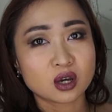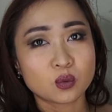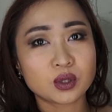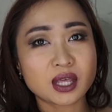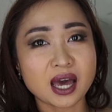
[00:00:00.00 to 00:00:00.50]

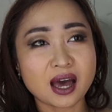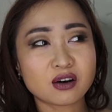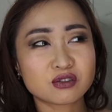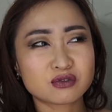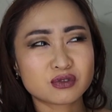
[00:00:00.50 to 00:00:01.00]
would
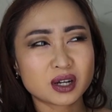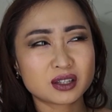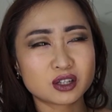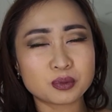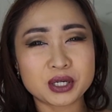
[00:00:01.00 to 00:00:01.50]
have a
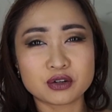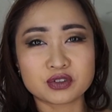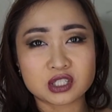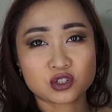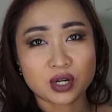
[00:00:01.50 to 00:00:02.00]
little bit of a
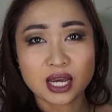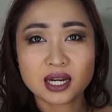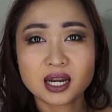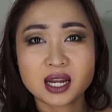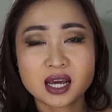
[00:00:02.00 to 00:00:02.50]
strain